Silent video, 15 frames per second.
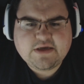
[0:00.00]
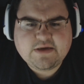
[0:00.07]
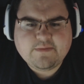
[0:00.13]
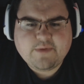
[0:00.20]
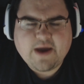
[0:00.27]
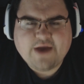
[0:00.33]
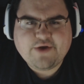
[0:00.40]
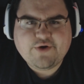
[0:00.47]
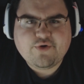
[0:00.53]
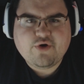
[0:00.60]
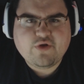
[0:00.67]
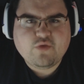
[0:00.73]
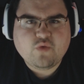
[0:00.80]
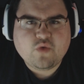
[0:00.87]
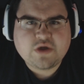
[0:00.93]
but I do know
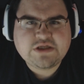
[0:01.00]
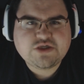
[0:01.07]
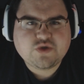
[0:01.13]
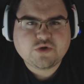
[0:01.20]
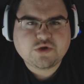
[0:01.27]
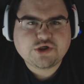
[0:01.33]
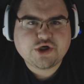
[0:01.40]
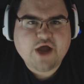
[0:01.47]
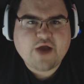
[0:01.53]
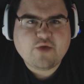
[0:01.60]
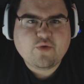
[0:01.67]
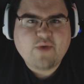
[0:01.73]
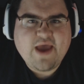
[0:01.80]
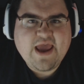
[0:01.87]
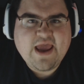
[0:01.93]
that one soldier got
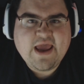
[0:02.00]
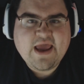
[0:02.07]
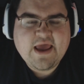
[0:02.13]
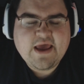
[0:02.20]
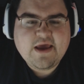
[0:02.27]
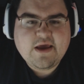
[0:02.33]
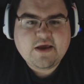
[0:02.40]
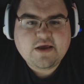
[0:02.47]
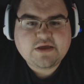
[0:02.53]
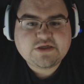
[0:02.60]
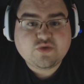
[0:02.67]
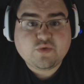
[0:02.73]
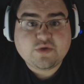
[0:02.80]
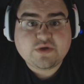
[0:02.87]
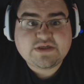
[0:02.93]
away, so
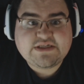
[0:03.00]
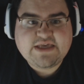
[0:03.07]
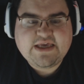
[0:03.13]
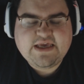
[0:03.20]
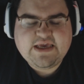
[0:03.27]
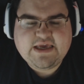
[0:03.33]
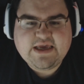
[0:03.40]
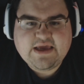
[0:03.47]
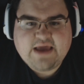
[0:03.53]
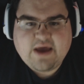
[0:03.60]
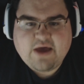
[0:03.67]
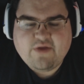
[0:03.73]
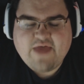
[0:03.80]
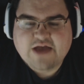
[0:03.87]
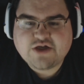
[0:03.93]
we'll see
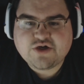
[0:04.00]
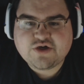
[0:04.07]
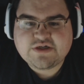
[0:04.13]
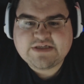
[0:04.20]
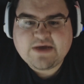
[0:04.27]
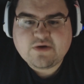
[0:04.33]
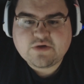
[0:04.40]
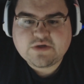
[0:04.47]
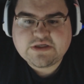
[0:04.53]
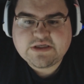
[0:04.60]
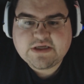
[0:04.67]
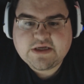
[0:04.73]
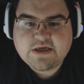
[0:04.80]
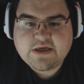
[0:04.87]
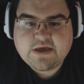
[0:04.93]
how that turns out
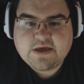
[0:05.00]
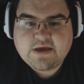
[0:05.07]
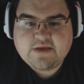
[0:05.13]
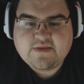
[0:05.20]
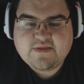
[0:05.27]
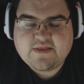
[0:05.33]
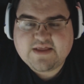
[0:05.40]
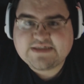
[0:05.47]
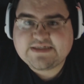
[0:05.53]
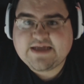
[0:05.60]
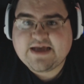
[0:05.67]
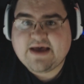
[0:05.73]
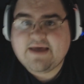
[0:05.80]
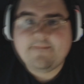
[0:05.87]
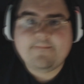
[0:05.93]
this
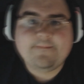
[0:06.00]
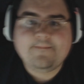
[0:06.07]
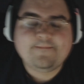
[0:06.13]
time.